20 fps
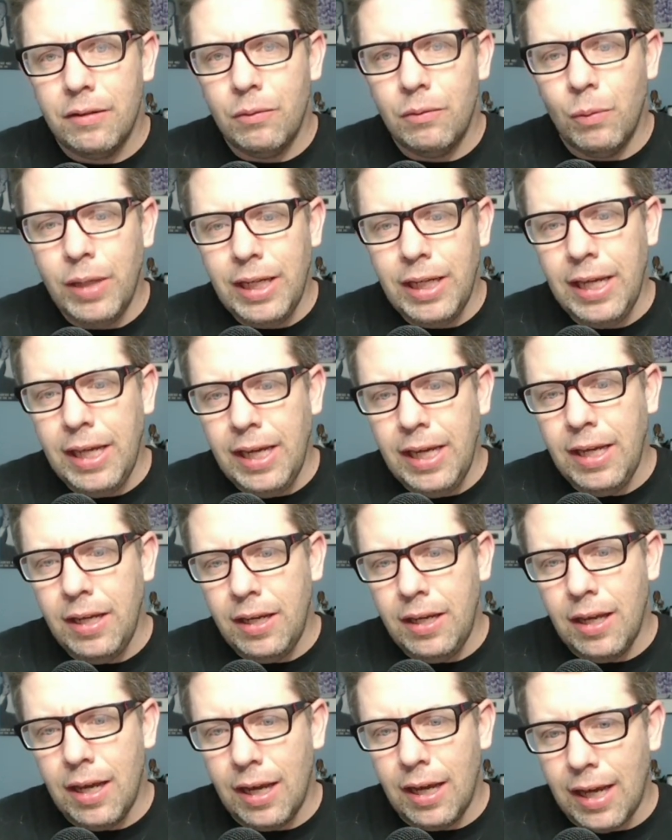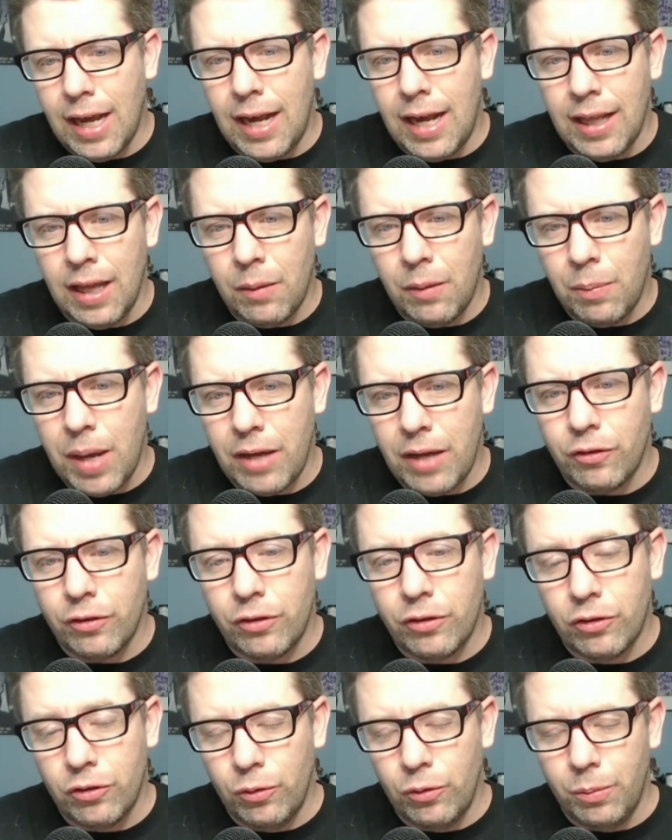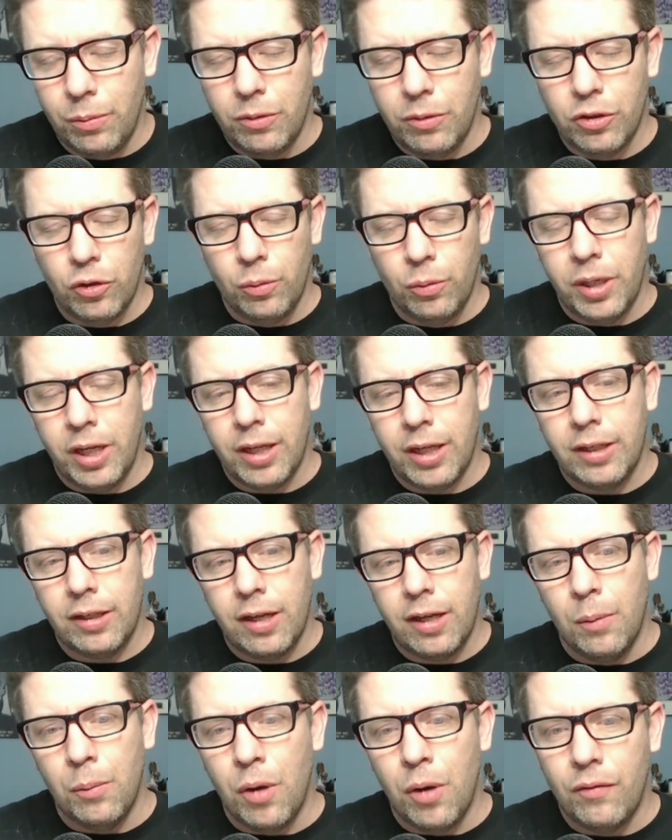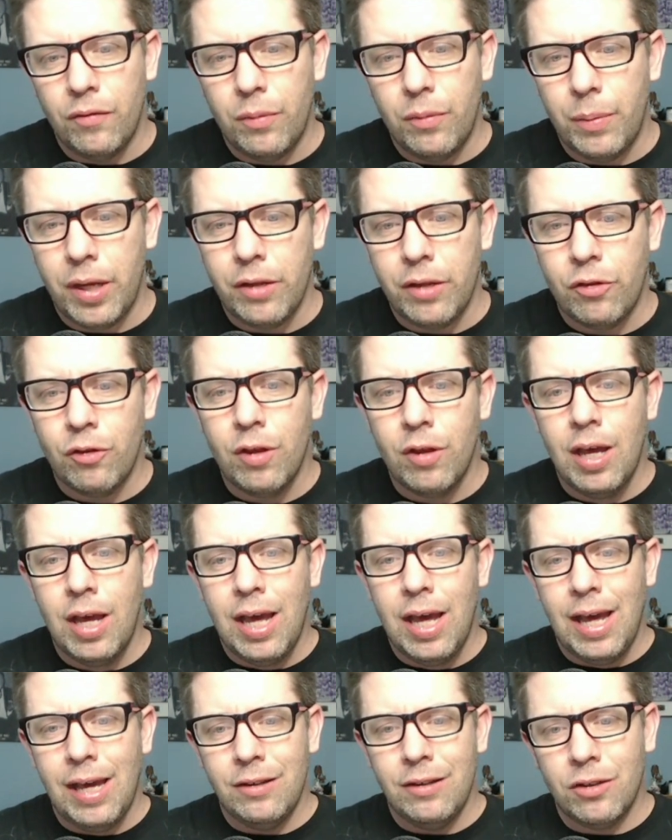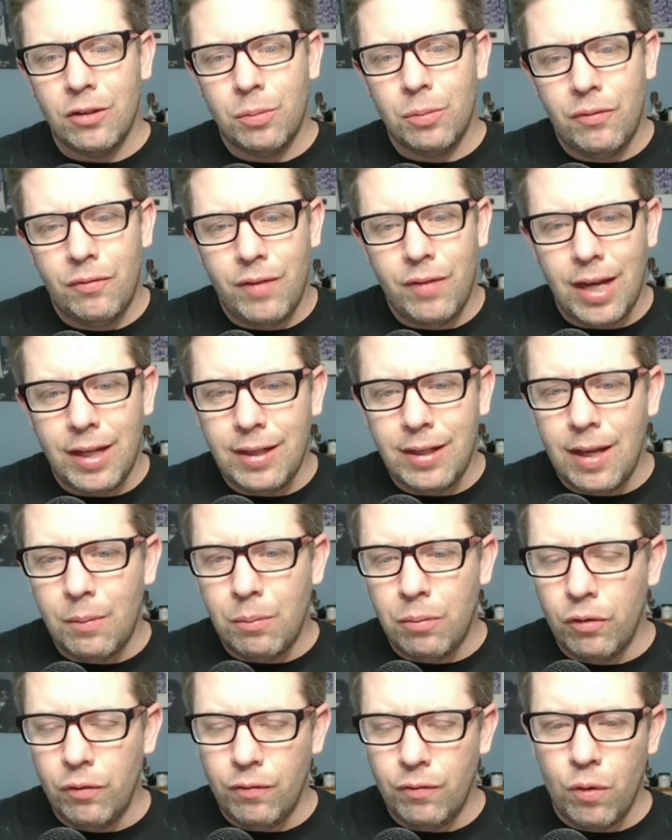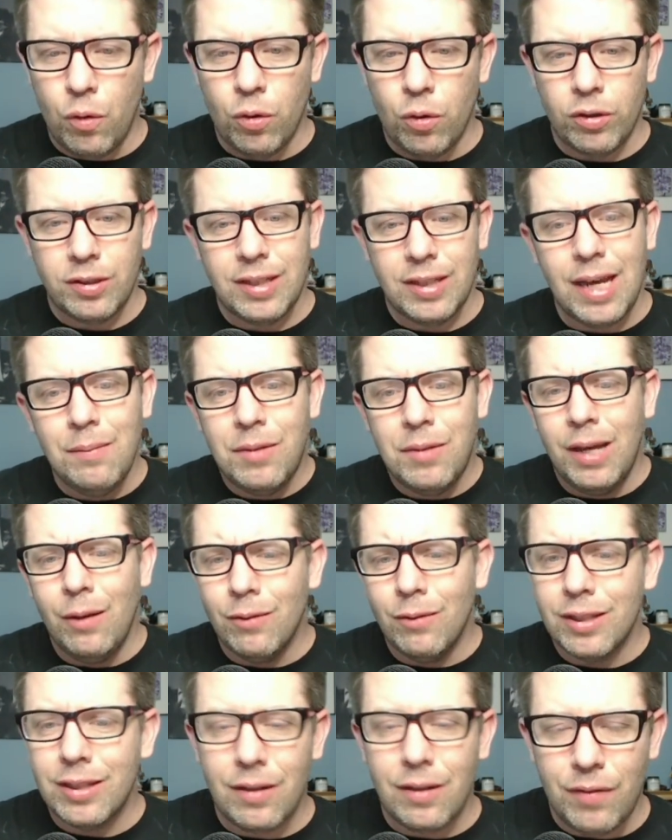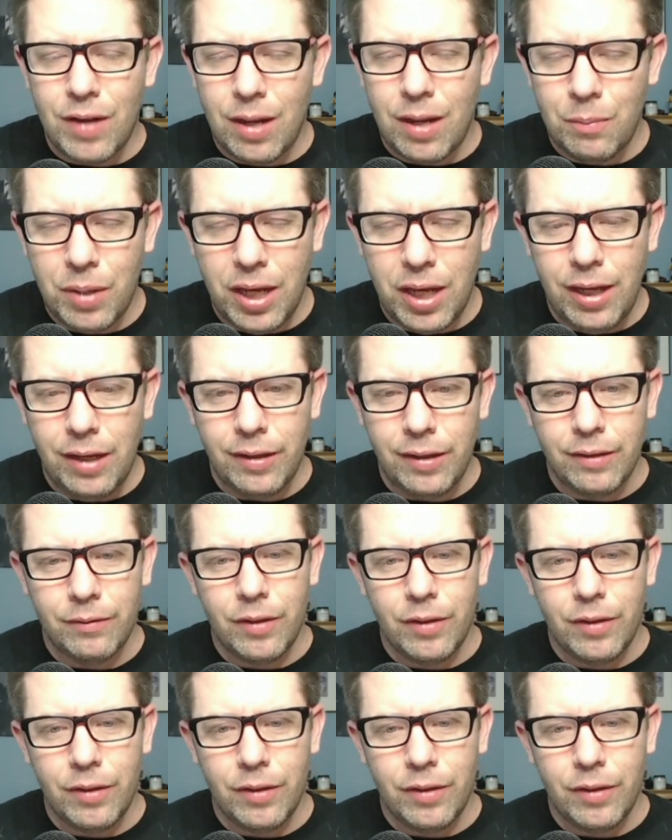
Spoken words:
We need a guy like Patrick Sumanek to come off the bench and just provide that brute force. Same thing with Stephon Payne,